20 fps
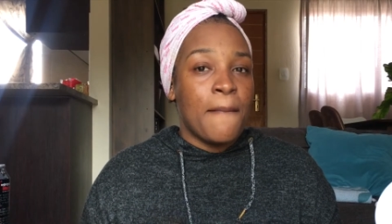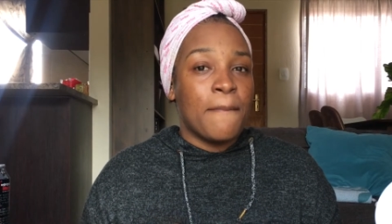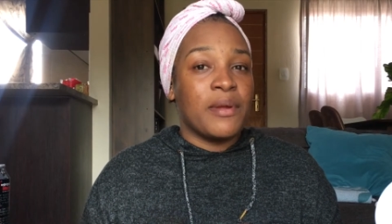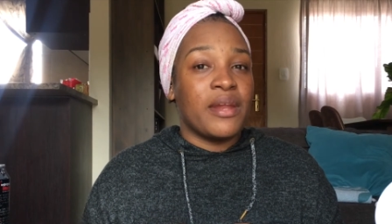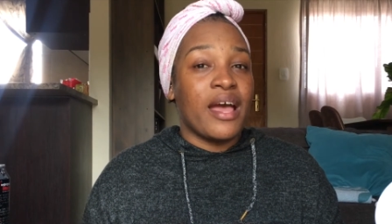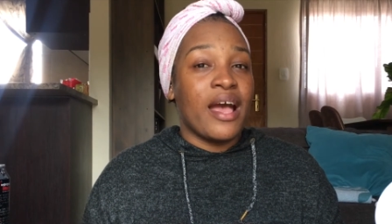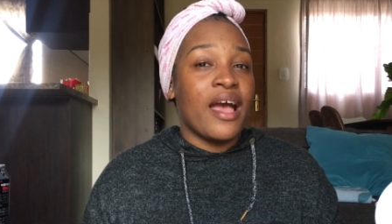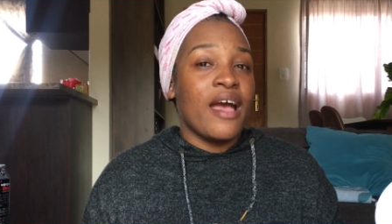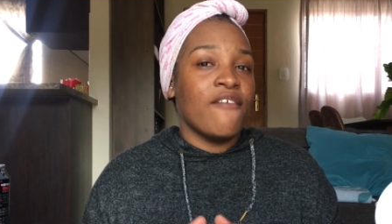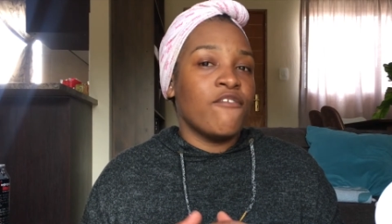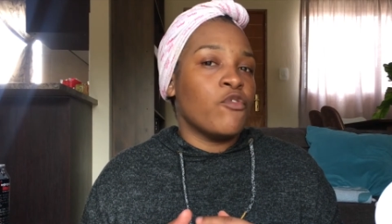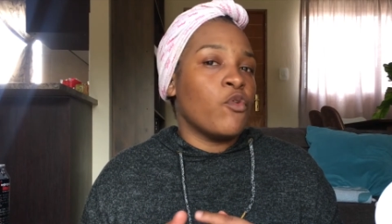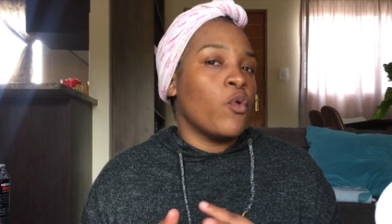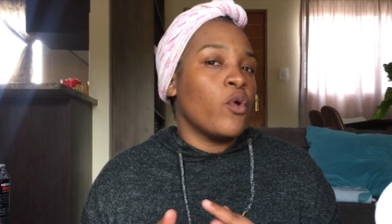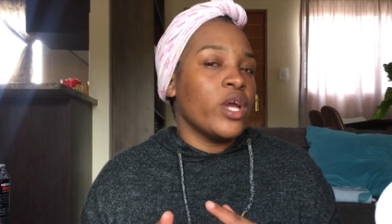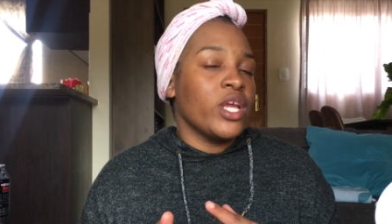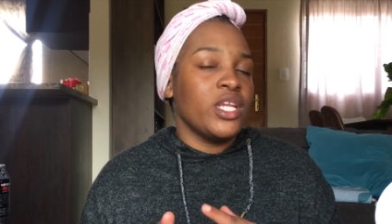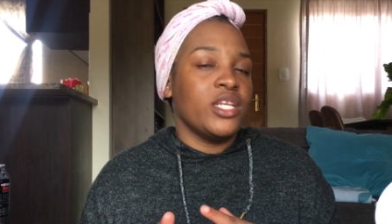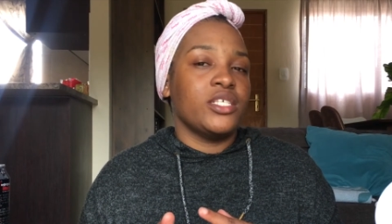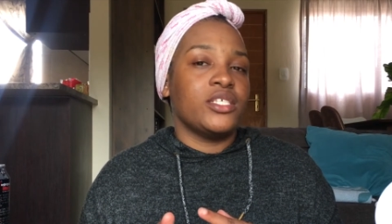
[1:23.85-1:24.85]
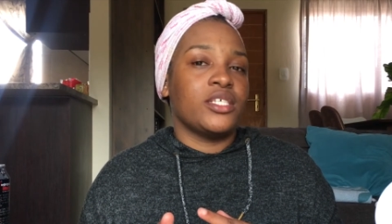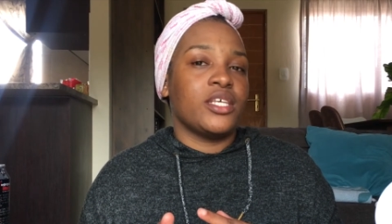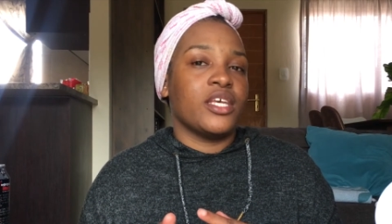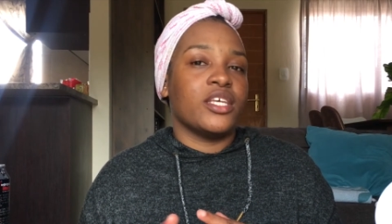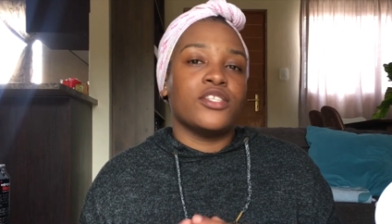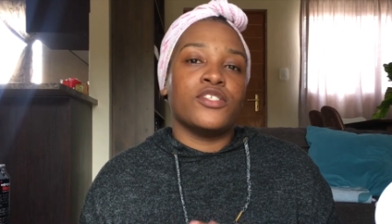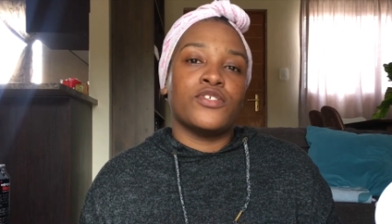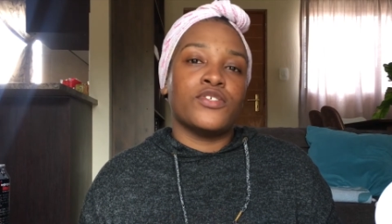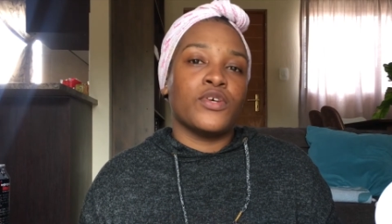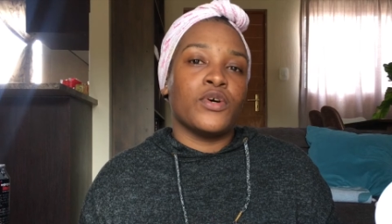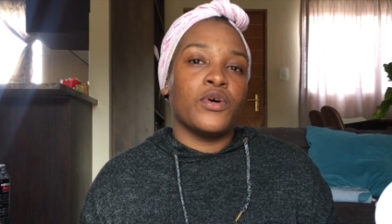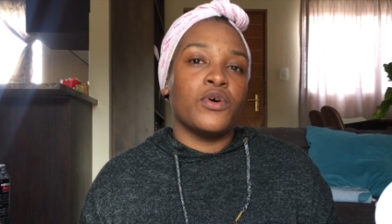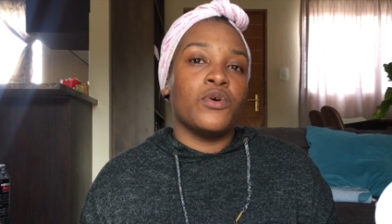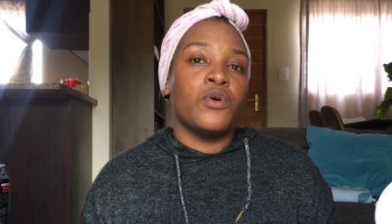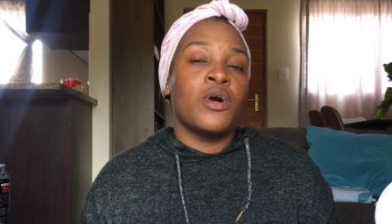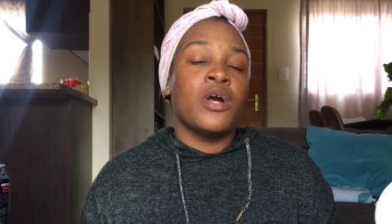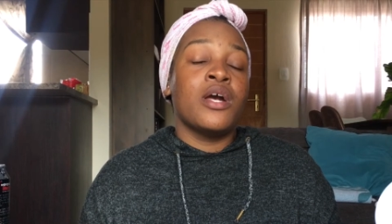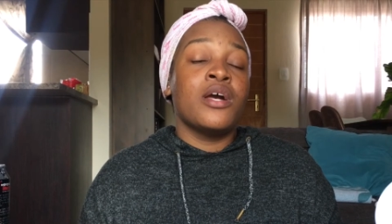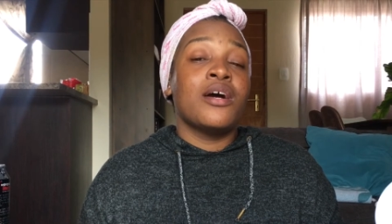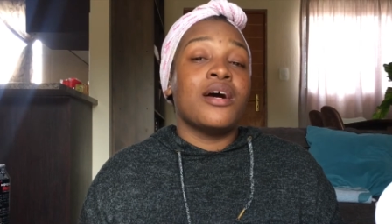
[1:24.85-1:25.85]
but I have oily skin,
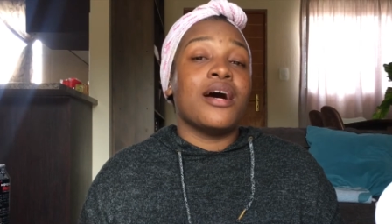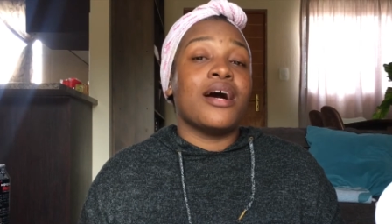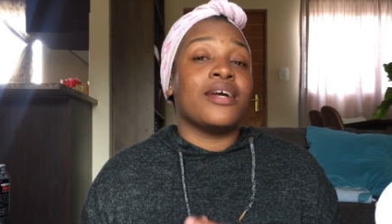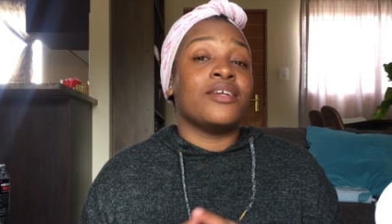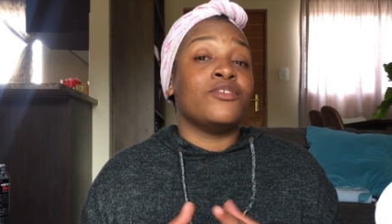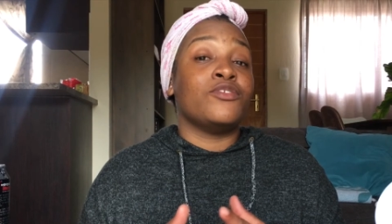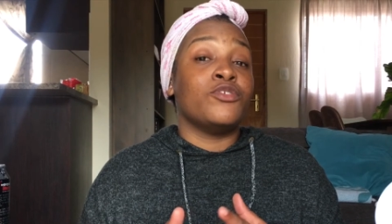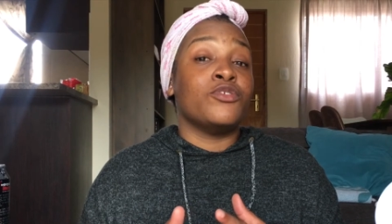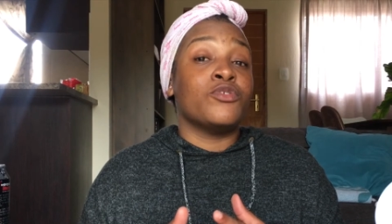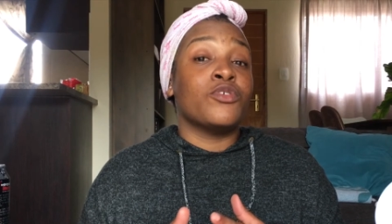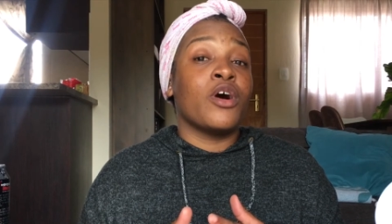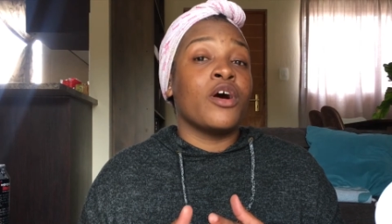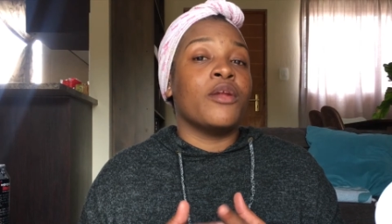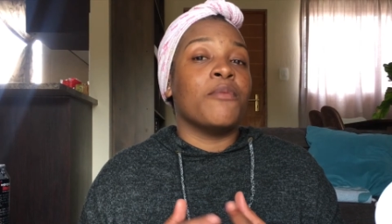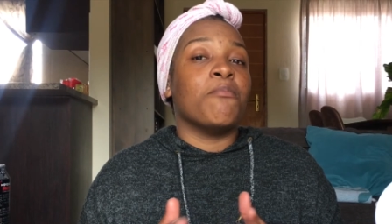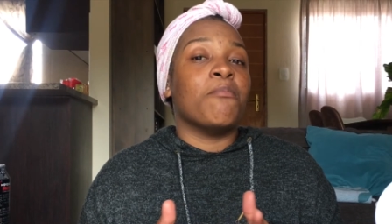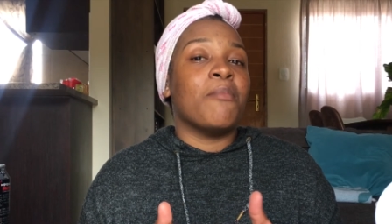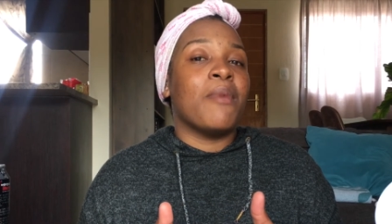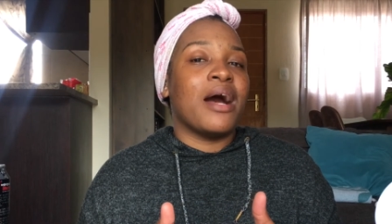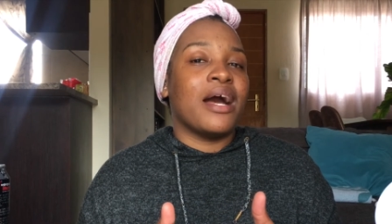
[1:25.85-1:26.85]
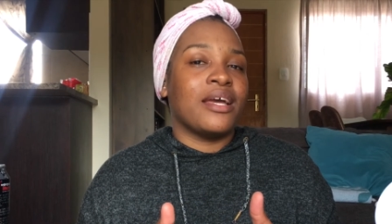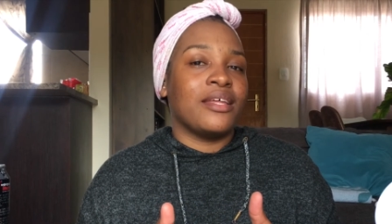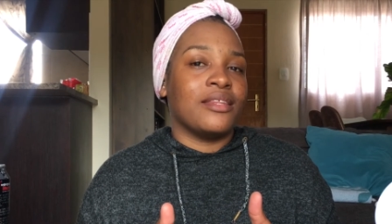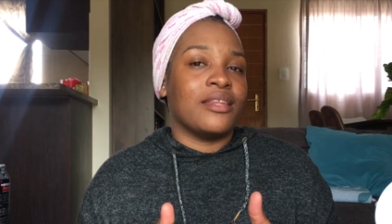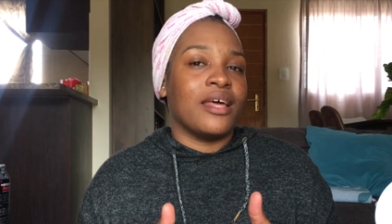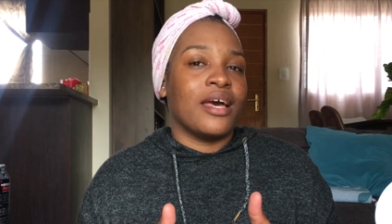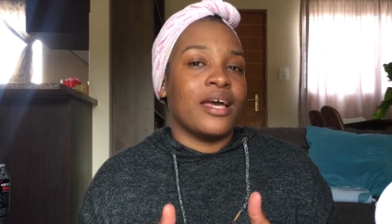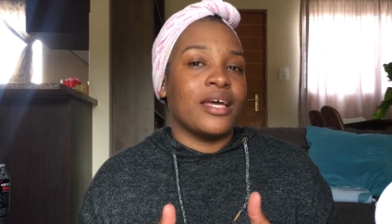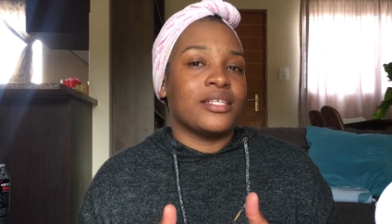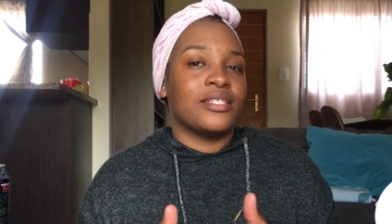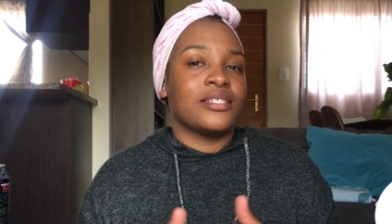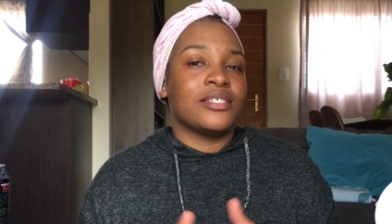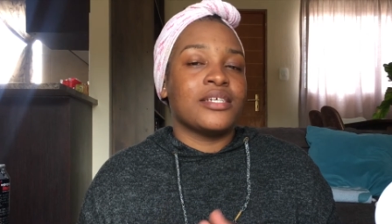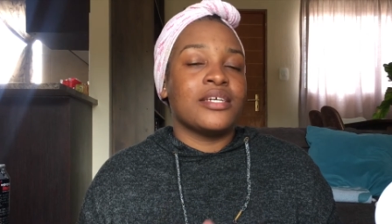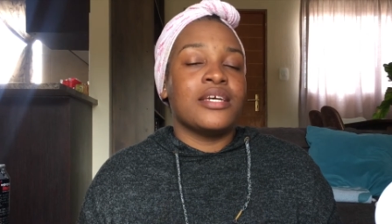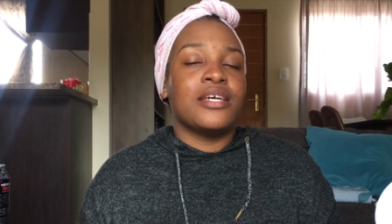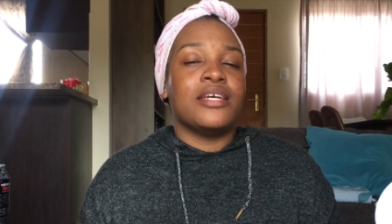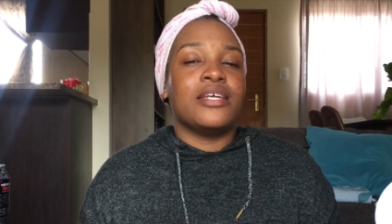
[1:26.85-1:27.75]
so I do not mind that.